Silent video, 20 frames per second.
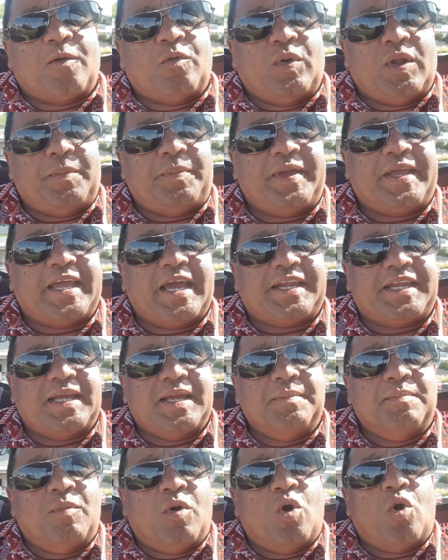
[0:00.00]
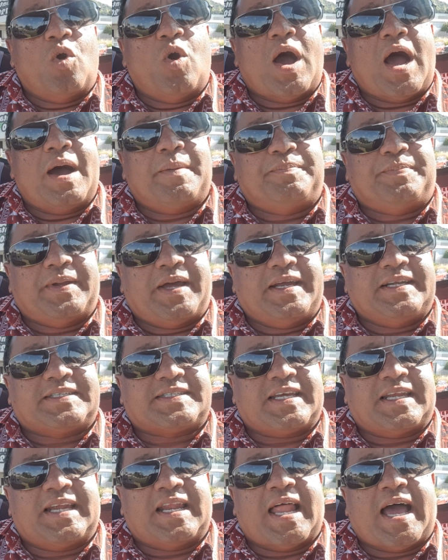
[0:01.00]
we'll be getting more updates
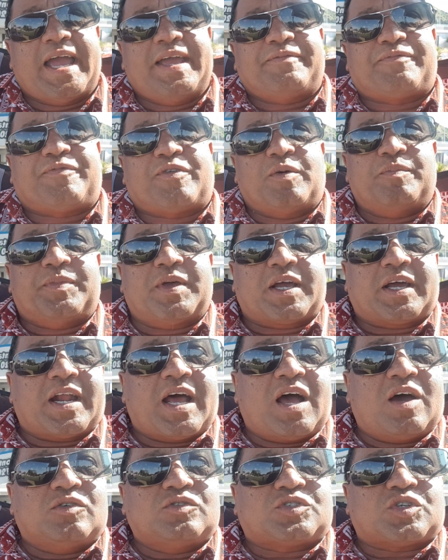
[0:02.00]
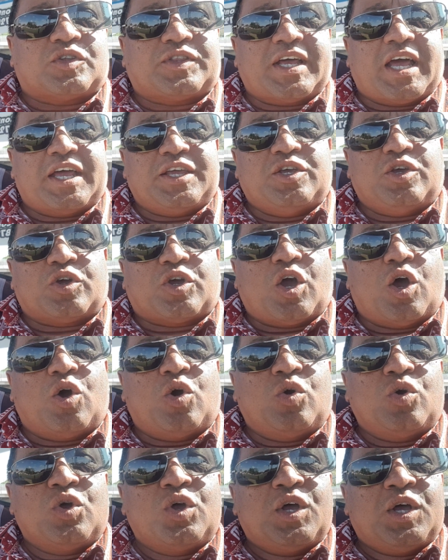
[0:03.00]
and live from the ground. So there you
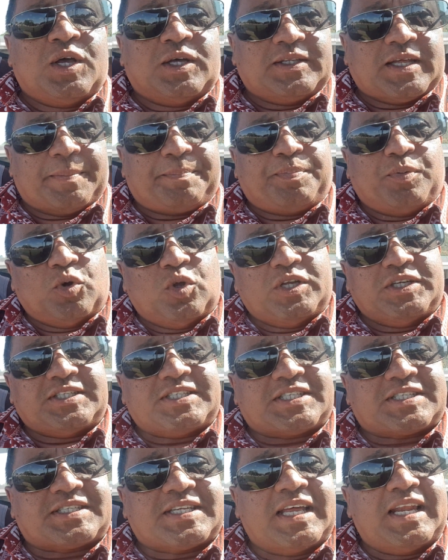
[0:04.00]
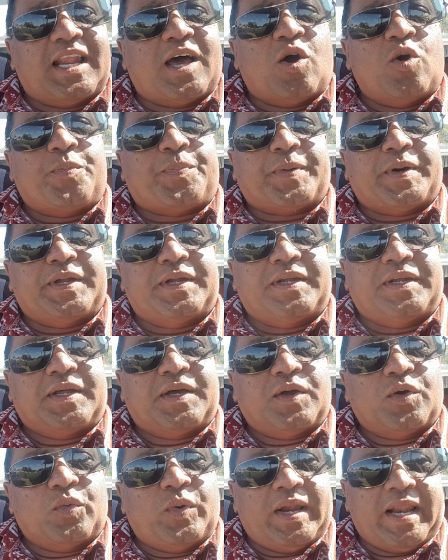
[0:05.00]
go. The pool is still
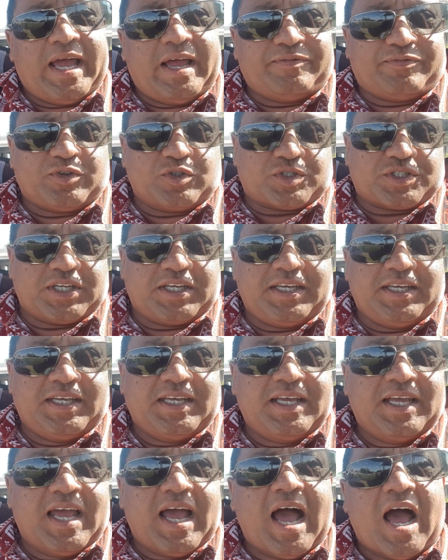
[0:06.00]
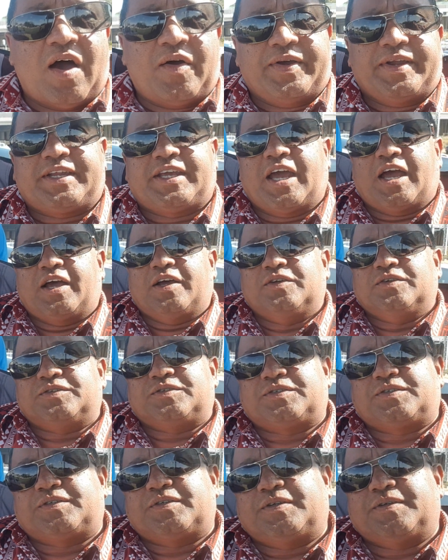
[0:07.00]
open. We'll have to see how it
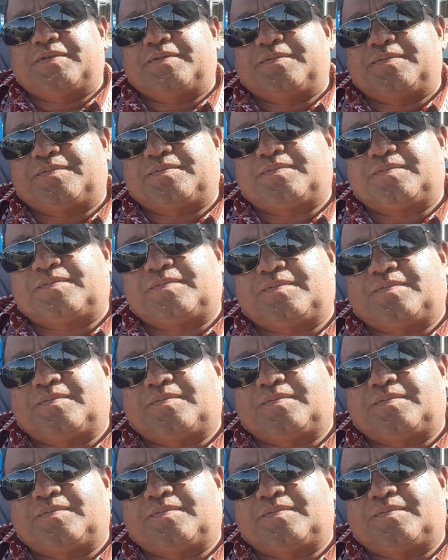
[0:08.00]
goes.